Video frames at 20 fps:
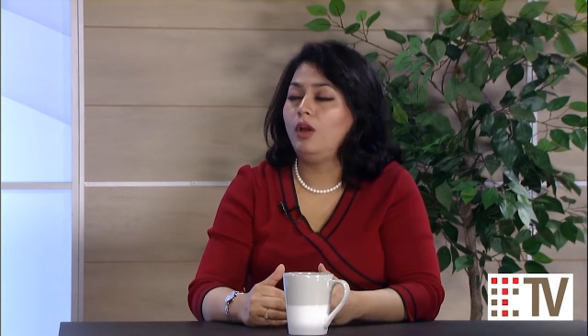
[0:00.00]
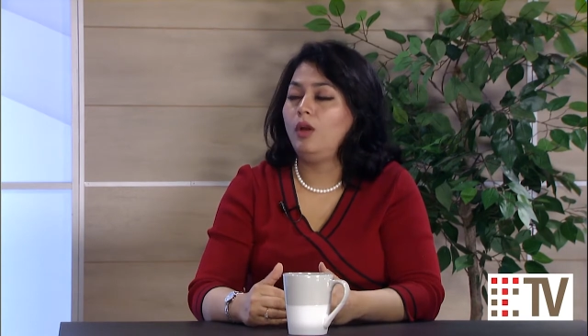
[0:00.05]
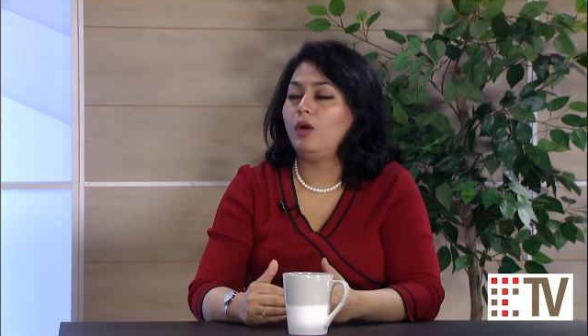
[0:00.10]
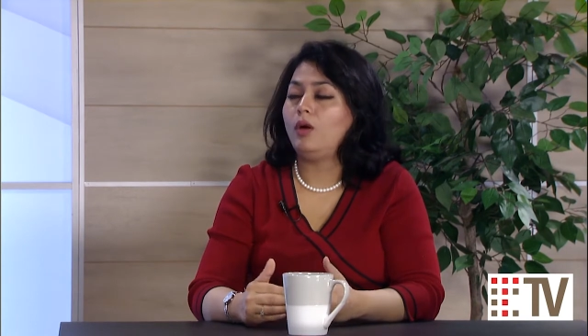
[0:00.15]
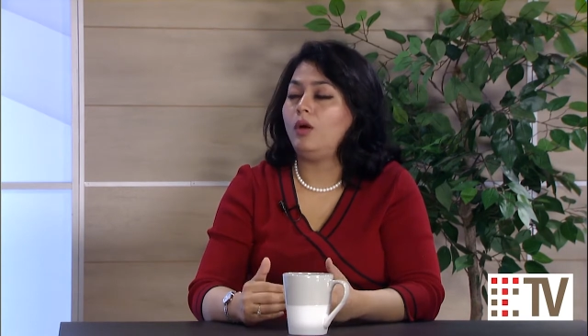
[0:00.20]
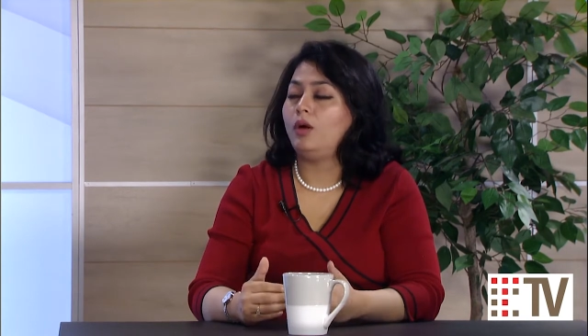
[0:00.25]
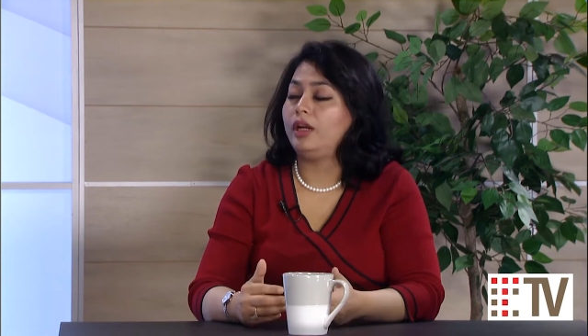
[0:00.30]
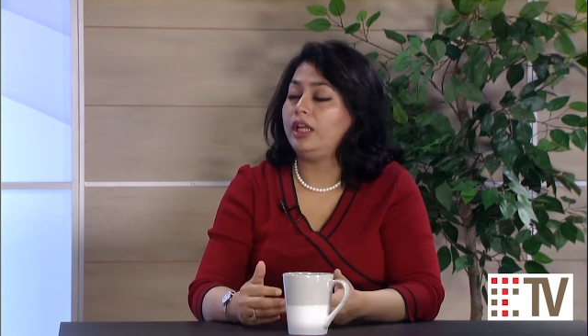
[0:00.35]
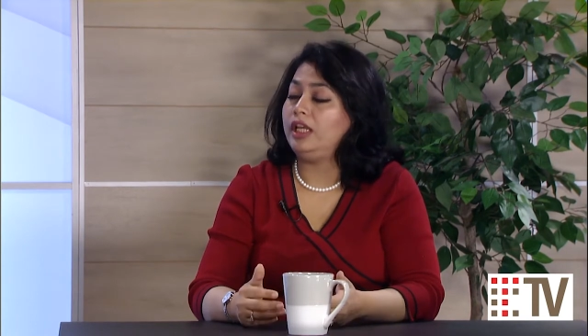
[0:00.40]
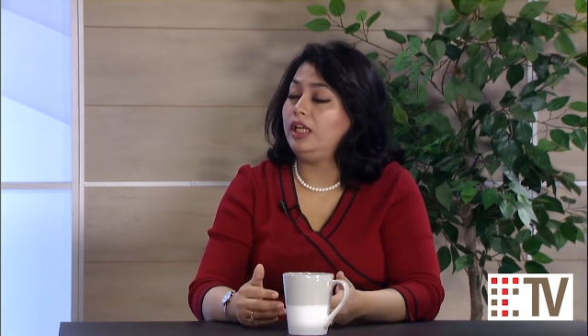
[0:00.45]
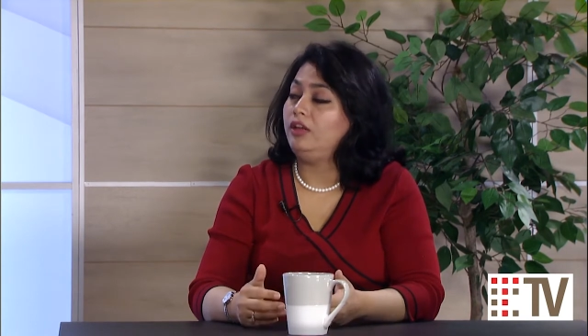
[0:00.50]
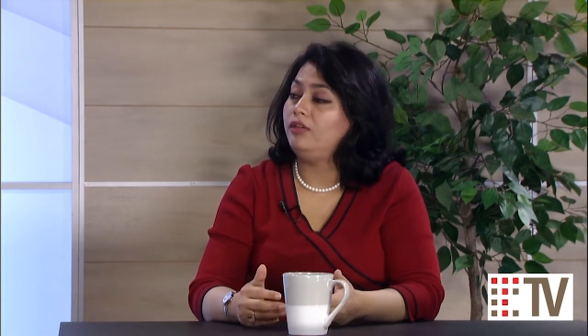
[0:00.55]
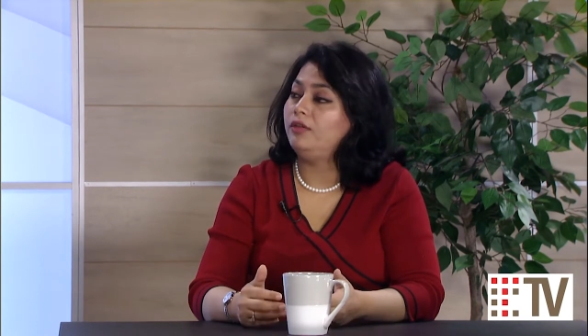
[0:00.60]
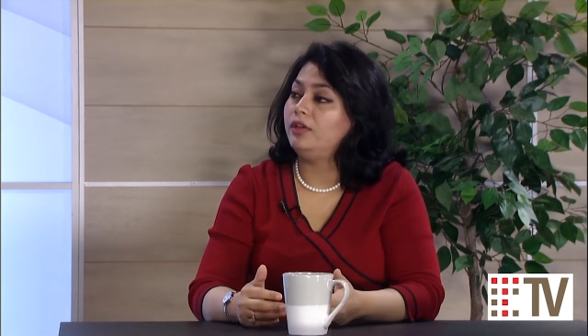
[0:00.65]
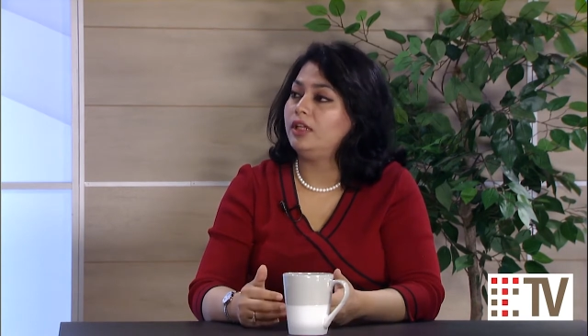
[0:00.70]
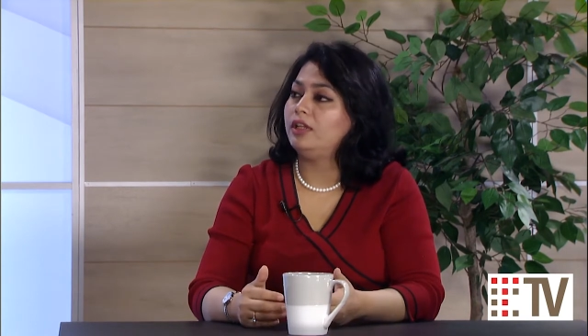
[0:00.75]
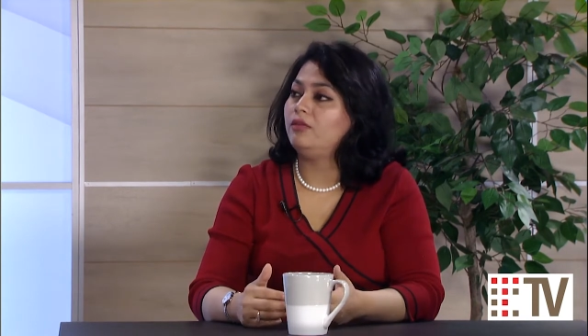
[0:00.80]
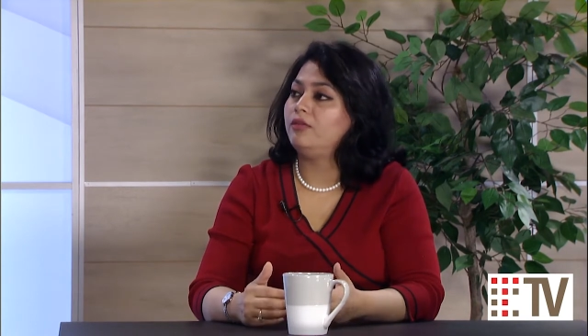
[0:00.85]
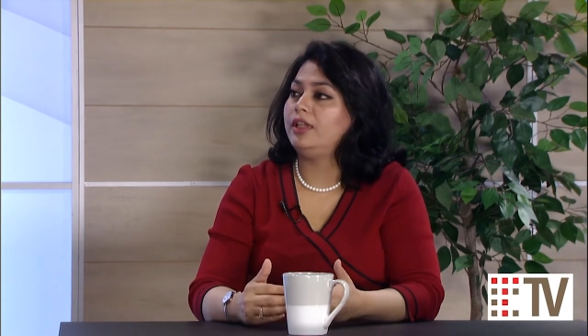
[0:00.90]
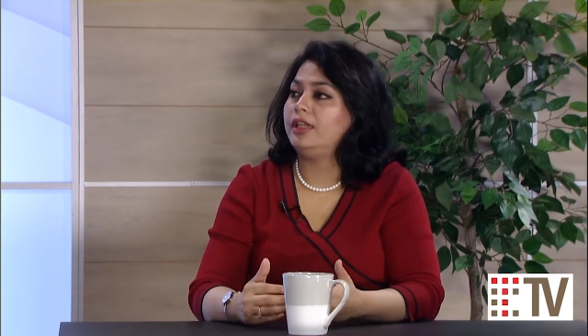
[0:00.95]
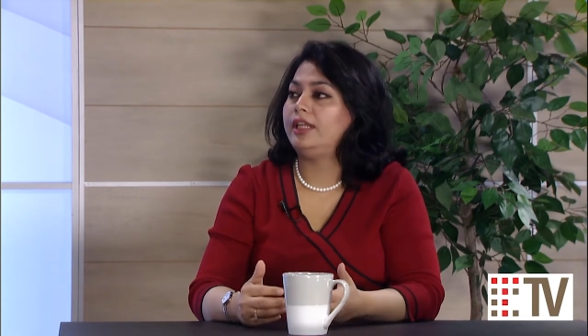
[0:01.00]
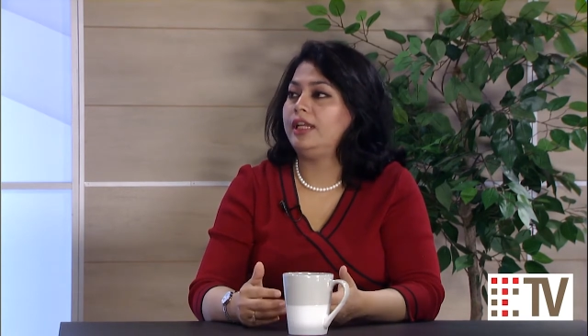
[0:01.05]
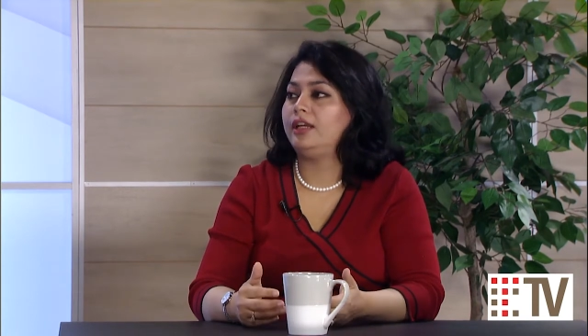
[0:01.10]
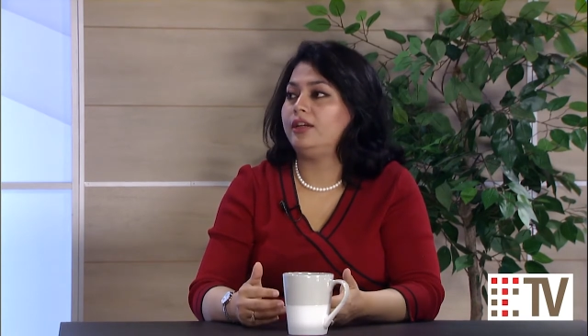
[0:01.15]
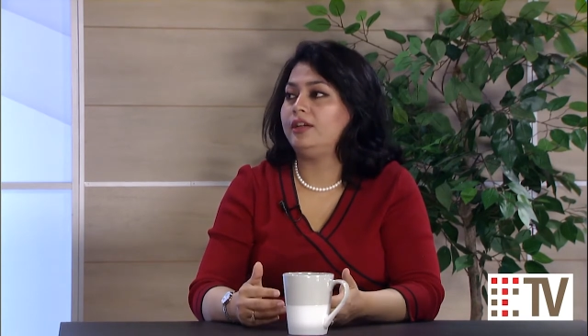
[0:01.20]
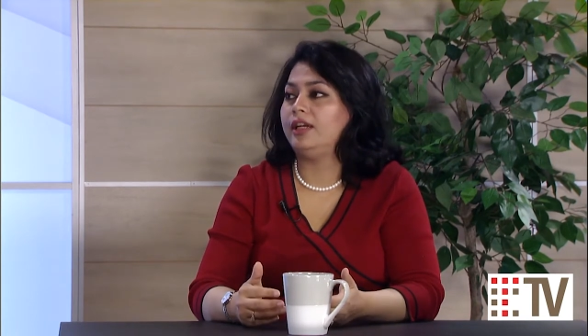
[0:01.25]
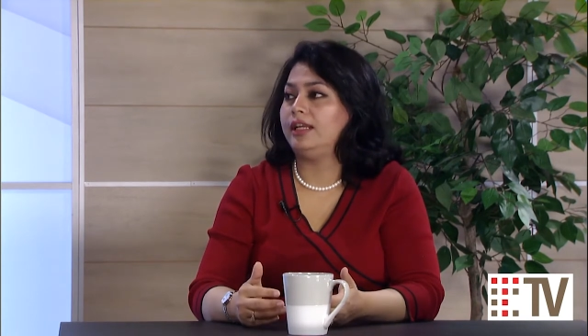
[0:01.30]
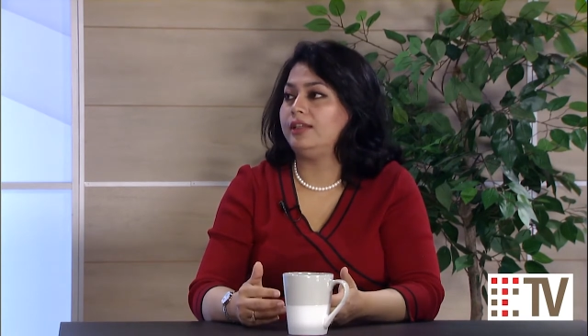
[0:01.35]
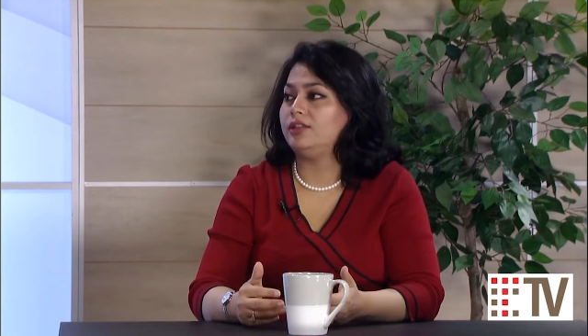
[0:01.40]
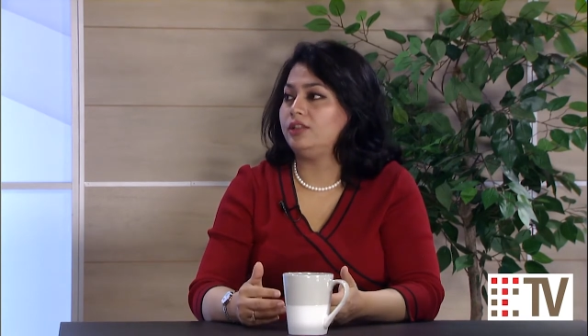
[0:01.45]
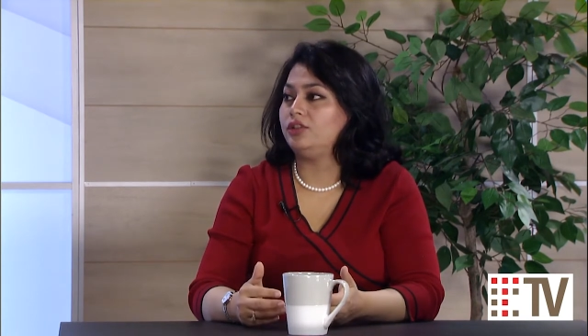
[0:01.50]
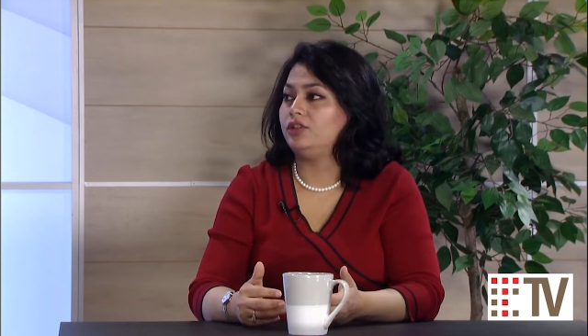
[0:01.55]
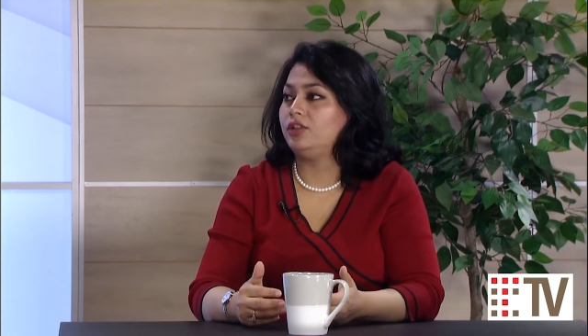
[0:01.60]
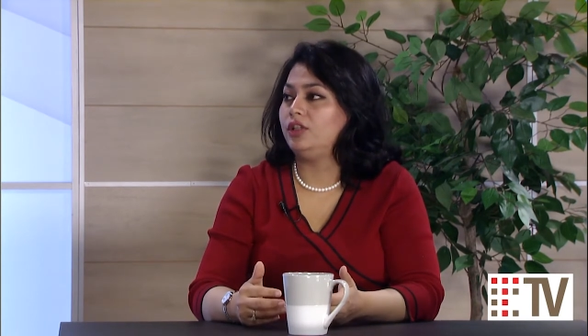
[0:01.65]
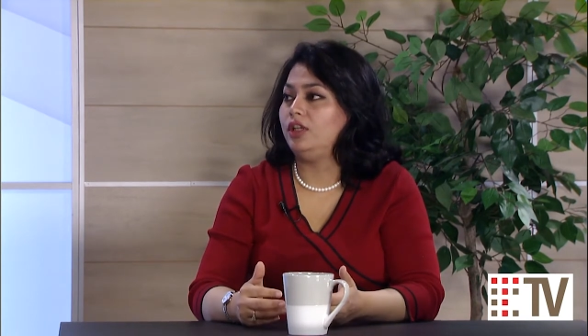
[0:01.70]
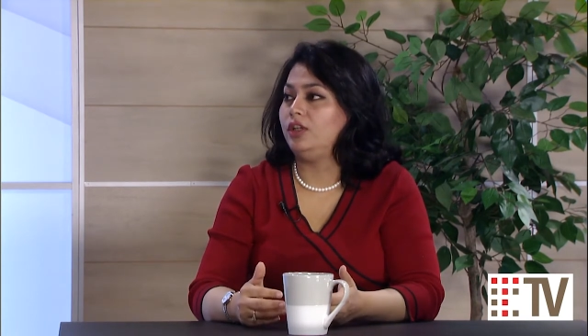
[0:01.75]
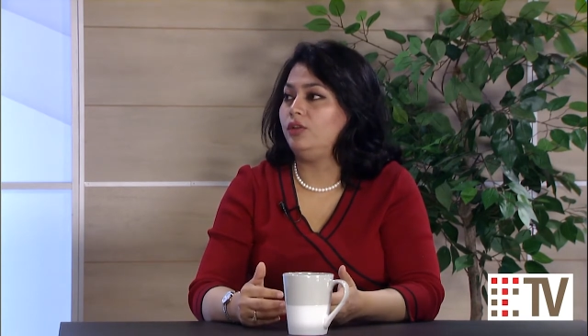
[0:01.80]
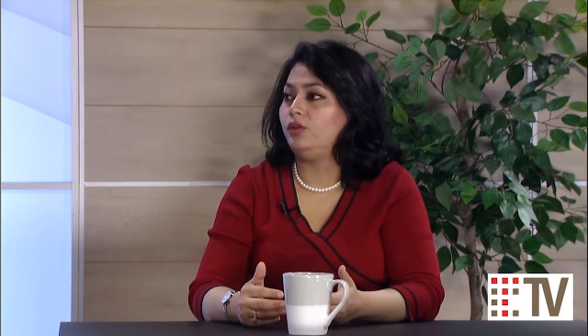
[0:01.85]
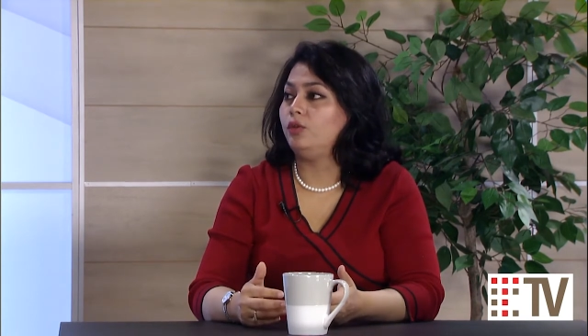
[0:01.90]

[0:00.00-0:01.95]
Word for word: or even when they are transitioning